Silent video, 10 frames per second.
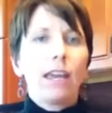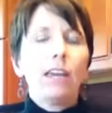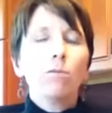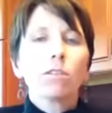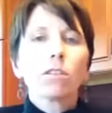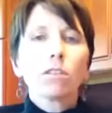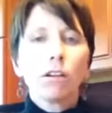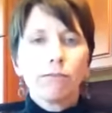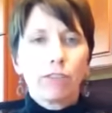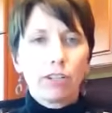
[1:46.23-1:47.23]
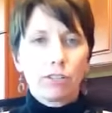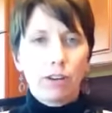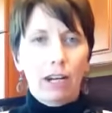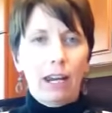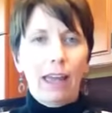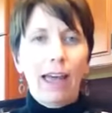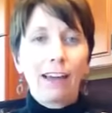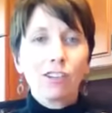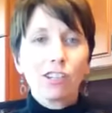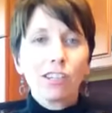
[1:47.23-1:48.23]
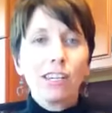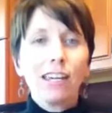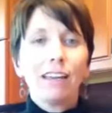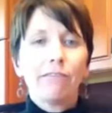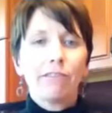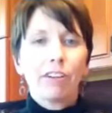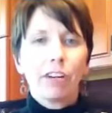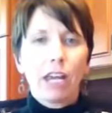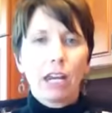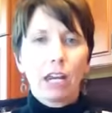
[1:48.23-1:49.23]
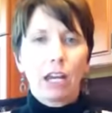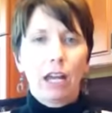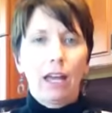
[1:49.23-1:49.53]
It was so frustrating, actually infuriating.